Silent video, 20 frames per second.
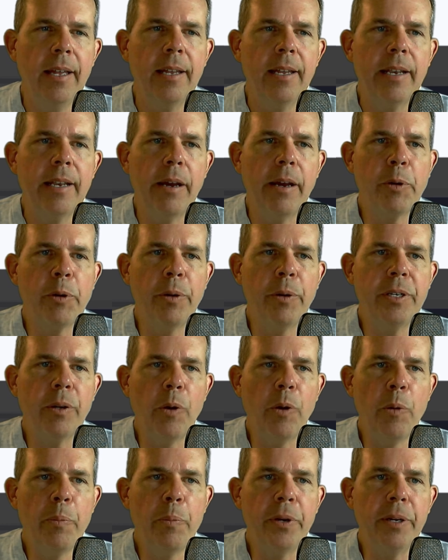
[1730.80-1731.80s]
Now I'm going to
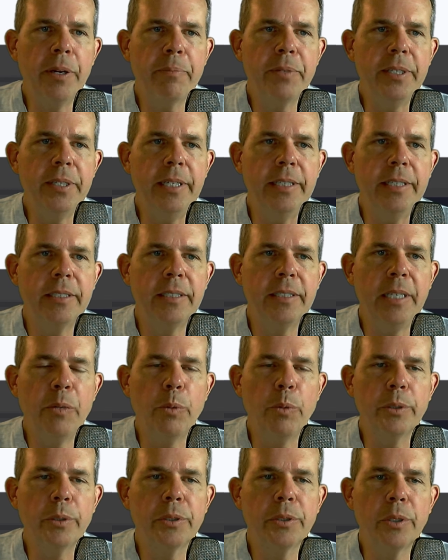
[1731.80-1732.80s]
open up the
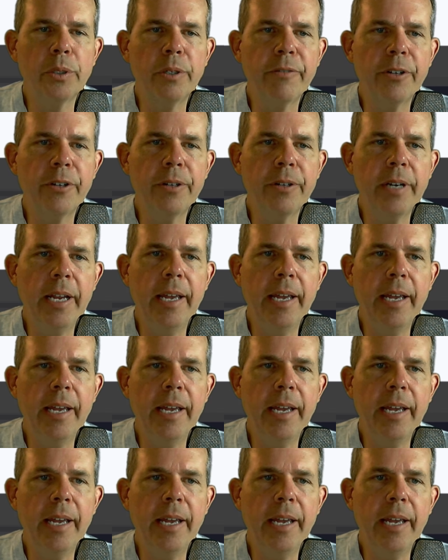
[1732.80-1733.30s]
SQL Server,